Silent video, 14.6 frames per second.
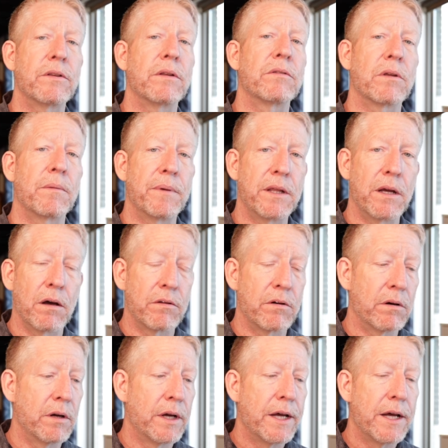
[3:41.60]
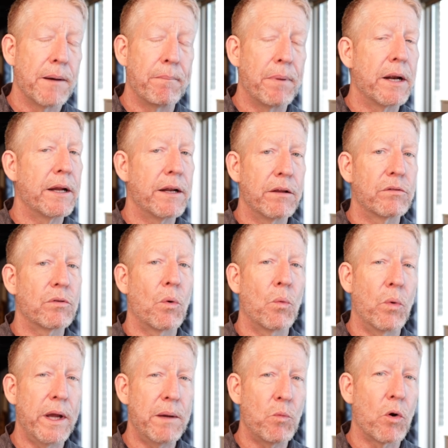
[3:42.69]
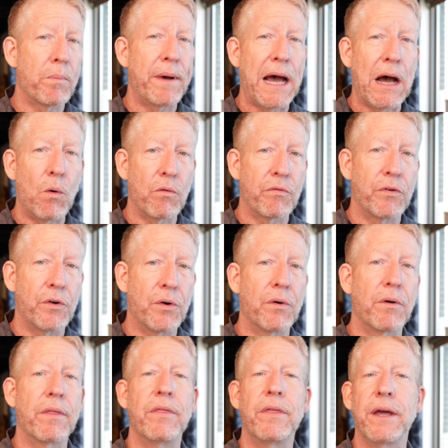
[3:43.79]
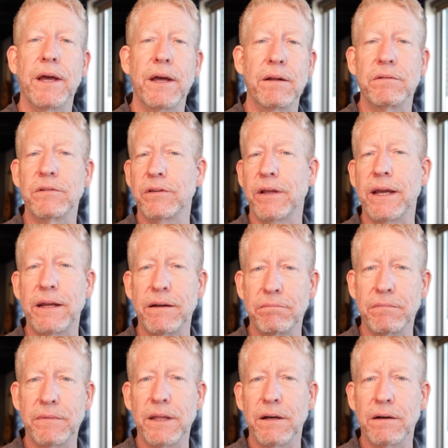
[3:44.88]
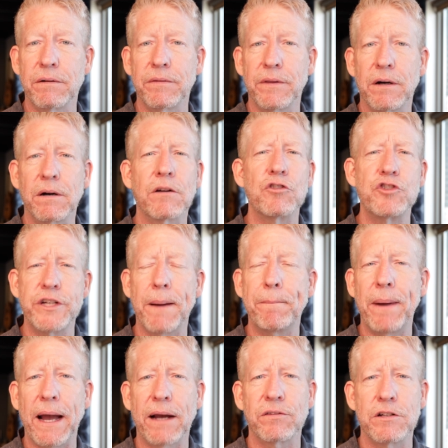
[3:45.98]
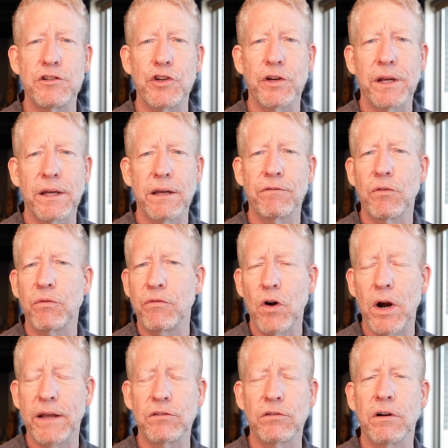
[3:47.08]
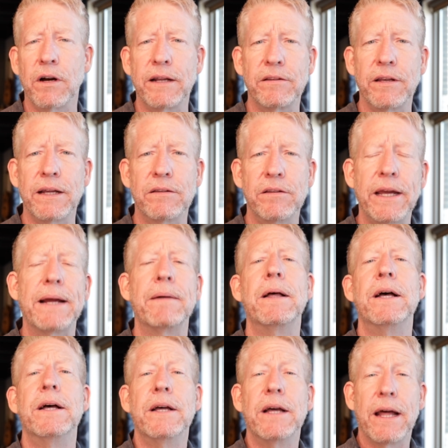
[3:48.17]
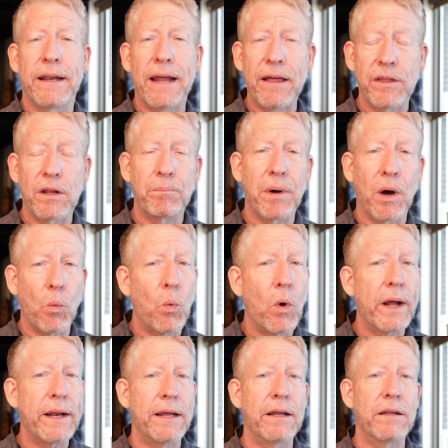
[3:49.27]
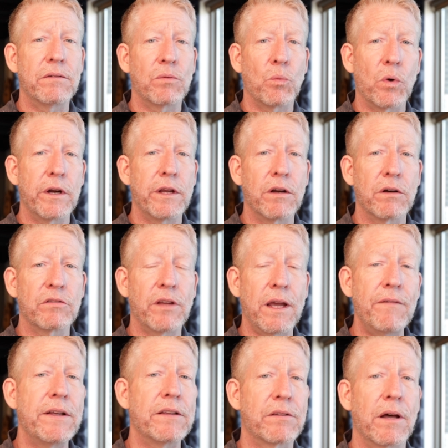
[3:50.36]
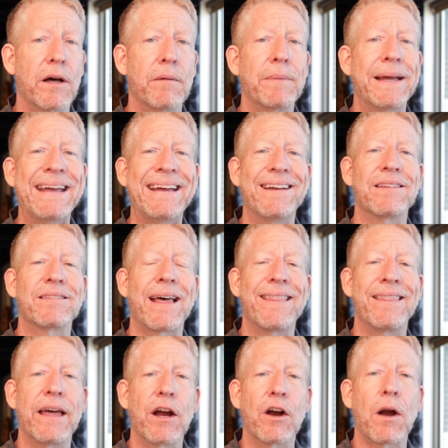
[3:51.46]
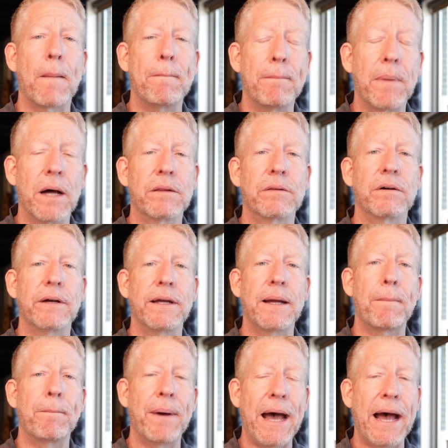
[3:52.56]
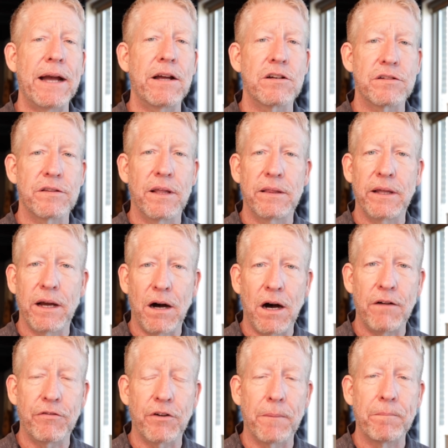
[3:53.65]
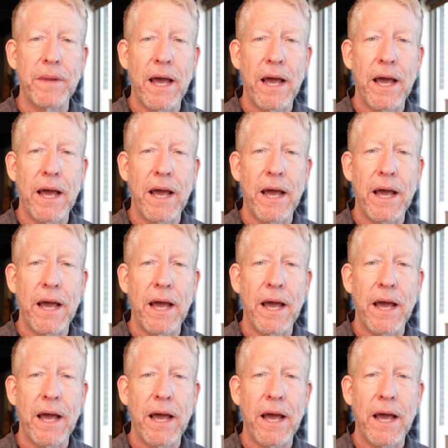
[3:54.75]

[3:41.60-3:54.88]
than some of the other, but it is way more powerful than, say, the little jetpacks that you can get from Verizon or AT&T. Now then, but where you're saving some is their monthly package that they offer.